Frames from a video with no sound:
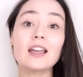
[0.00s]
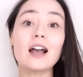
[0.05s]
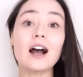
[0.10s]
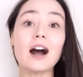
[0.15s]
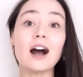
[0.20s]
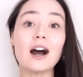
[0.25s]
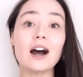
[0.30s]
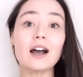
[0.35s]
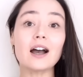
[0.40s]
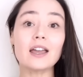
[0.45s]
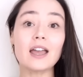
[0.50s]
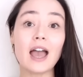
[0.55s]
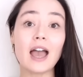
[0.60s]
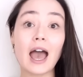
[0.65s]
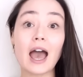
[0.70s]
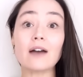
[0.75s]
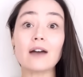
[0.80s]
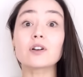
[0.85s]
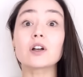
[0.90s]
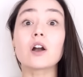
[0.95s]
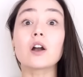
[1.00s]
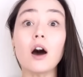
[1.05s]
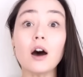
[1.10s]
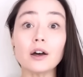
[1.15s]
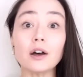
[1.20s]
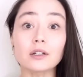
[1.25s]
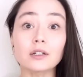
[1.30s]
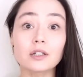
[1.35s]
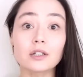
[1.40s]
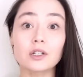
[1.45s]
I have
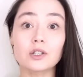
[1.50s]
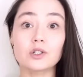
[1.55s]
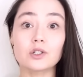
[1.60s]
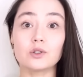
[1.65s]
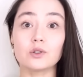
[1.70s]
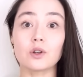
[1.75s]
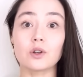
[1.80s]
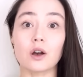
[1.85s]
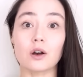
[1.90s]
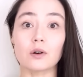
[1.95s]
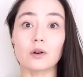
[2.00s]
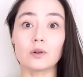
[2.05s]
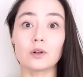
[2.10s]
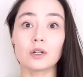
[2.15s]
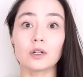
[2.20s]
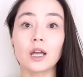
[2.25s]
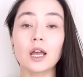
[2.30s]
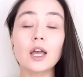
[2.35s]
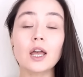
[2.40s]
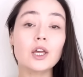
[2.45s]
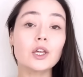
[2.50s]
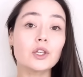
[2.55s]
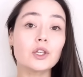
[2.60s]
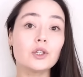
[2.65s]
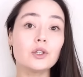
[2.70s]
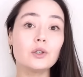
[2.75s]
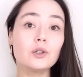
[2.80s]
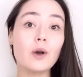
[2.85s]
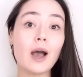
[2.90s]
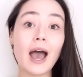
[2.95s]
got to go.
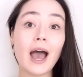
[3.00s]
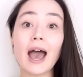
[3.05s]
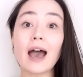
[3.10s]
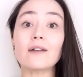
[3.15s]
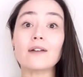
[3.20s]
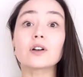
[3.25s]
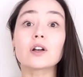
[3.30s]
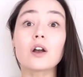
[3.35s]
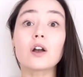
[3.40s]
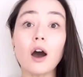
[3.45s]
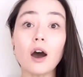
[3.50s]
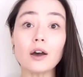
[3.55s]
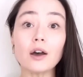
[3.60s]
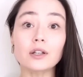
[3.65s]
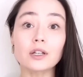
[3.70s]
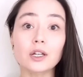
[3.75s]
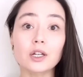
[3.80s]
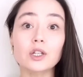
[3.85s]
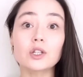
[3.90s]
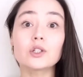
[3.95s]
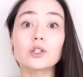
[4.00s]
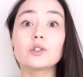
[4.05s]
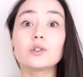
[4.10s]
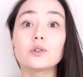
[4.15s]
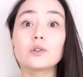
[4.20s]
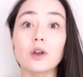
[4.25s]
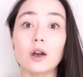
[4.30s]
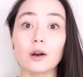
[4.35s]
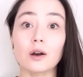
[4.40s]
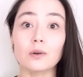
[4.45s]
You have got to
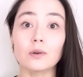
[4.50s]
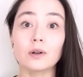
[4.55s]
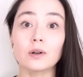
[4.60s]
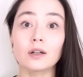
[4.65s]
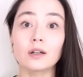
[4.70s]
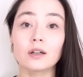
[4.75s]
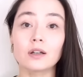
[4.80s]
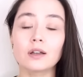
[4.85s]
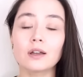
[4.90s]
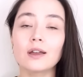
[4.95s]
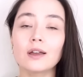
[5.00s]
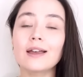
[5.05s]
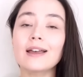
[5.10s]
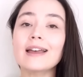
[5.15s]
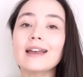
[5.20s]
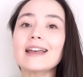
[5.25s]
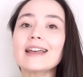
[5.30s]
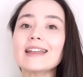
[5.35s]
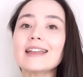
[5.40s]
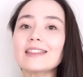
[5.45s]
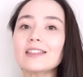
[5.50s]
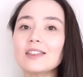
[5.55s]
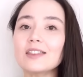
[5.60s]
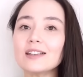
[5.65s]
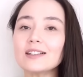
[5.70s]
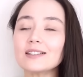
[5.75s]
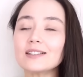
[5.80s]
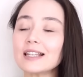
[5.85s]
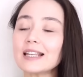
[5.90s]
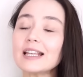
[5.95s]
go.
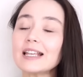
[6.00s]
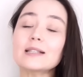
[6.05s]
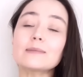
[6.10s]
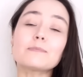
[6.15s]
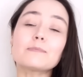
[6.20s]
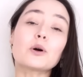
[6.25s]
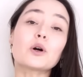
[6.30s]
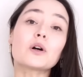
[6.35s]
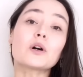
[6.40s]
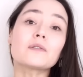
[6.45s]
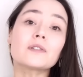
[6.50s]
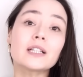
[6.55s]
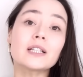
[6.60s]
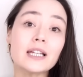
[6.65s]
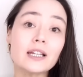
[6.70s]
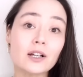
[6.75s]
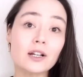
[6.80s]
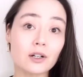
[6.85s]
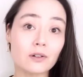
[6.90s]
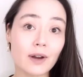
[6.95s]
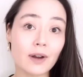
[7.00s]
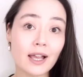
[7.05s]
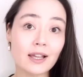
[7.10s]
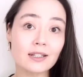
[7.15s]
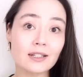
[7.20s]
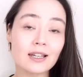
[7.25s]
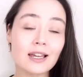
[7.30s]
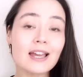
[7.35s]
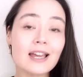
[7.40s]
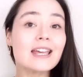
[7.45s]
This is perfectly
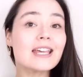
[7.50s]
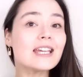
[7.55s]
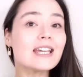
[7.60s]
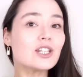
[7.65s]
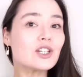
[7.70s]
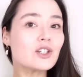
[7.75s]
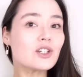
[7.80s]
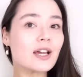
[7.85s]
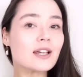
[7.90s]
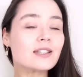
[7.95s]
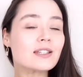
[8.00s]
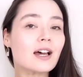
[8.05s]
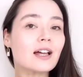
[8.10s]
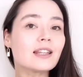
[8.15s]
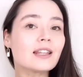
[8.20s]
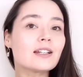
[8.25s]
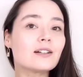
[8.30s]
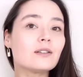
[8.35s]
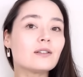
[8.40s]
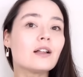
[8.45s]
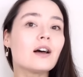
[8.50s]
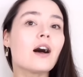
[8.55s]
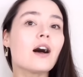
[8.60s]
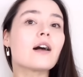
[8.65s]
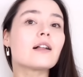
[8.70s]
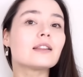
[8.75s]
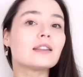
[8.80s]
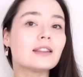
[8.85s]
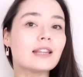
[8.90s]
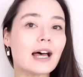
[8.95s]
correct. It's just a little
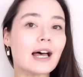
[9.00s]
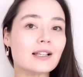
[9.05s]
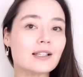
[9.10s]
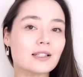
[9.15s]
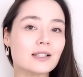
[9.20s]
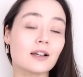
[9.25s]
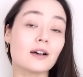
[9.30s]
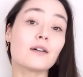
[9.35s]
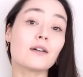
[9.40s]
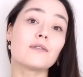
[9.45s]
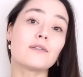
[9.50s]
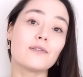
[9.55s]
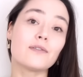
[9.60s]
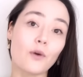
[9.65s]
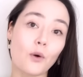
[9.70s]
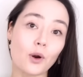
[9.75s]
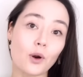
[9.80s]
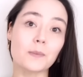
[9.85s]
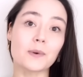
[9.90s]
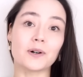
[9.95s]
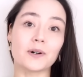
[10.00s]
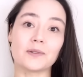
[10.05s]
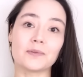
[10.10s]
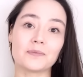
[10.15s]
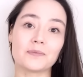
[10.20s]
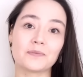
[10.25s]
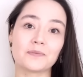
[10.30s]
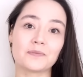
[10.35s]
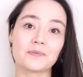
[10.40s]
less formal.